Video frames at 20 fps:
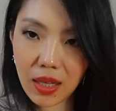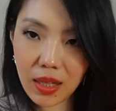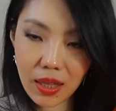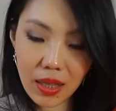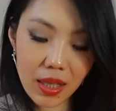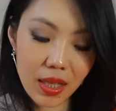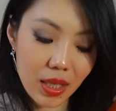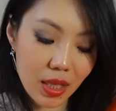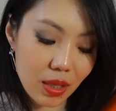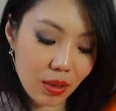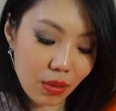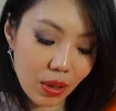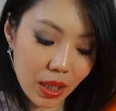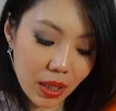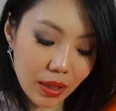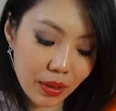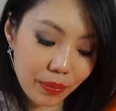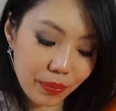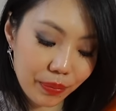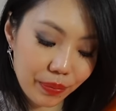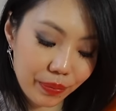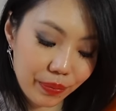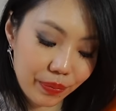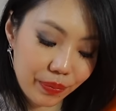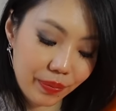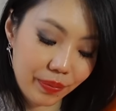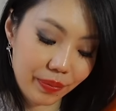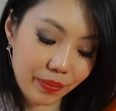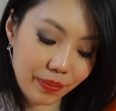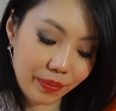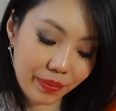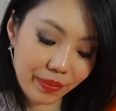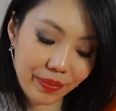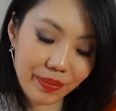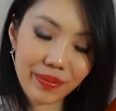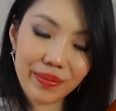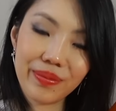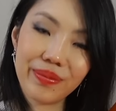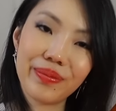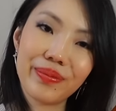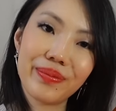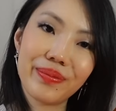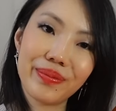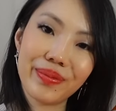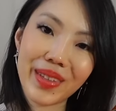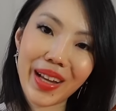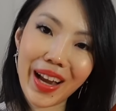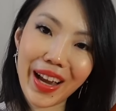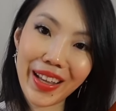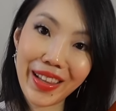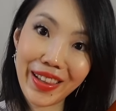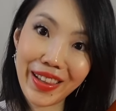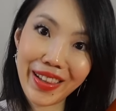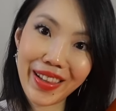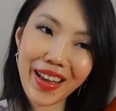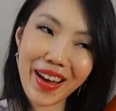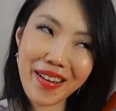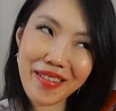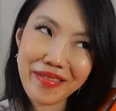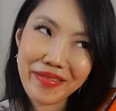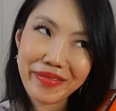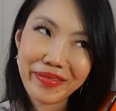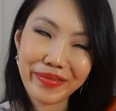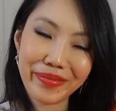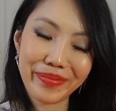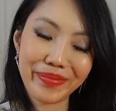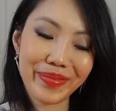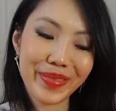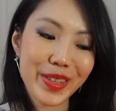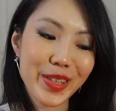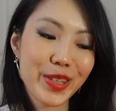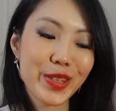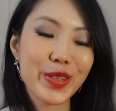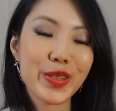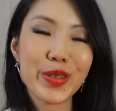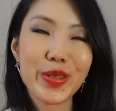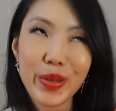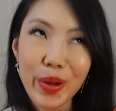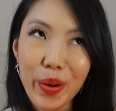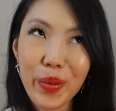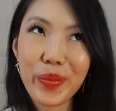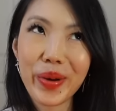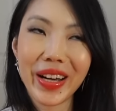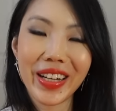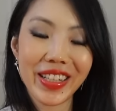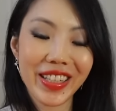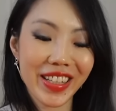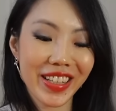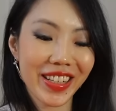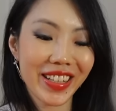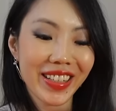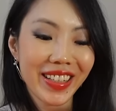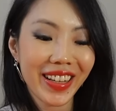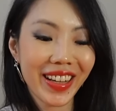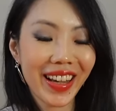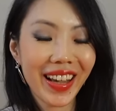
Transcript: This one I love so much.